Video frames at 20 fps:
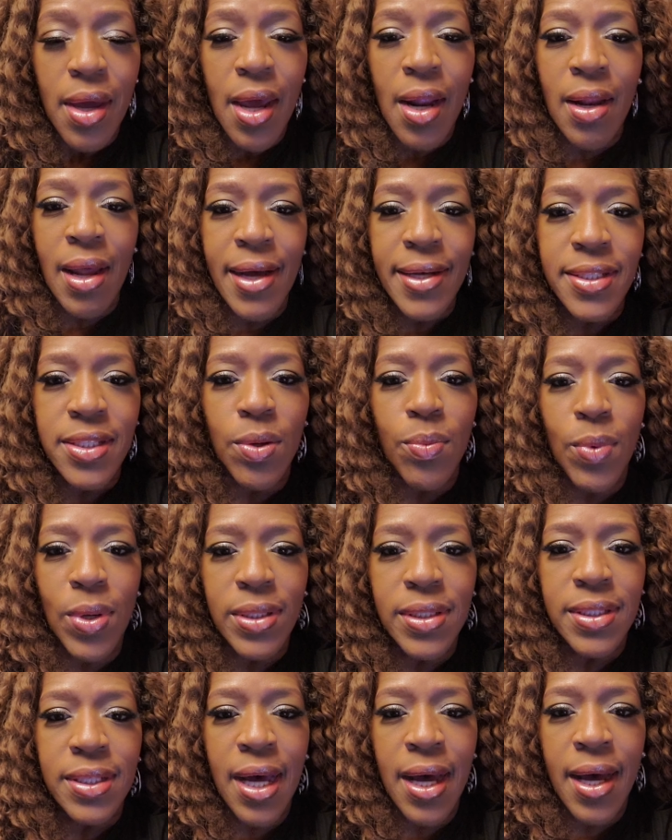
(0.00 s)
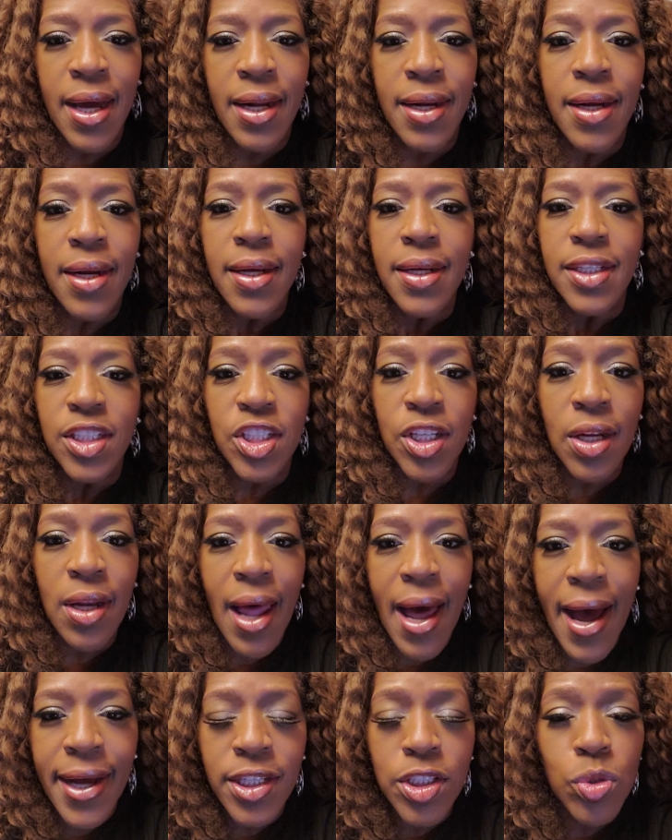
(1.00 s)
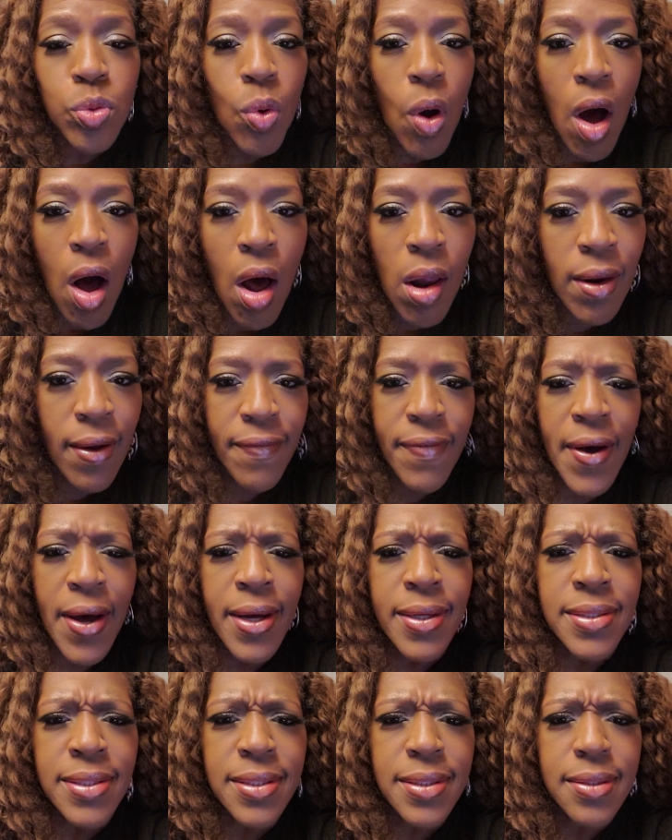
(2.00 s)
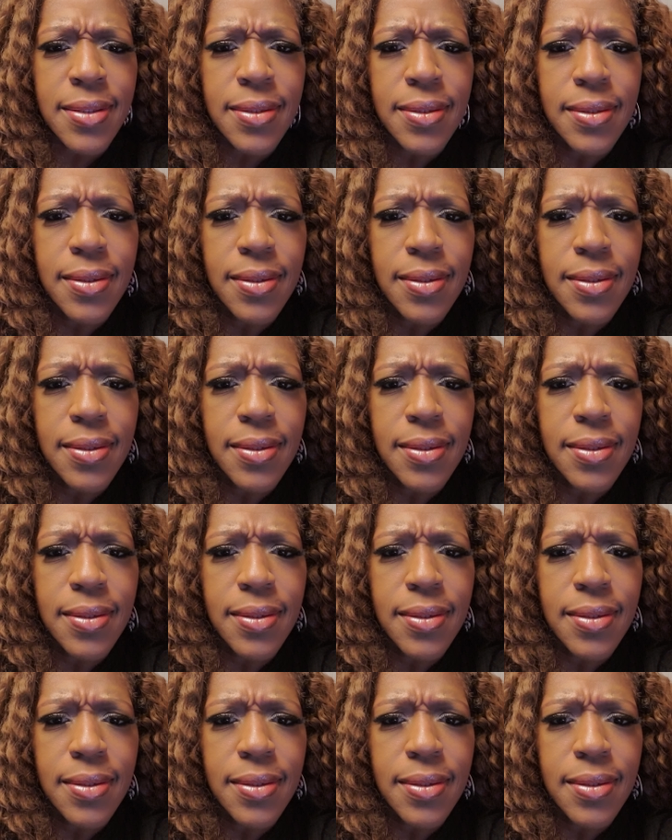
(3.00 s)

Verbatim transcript: And like someone said, she lied to all of us.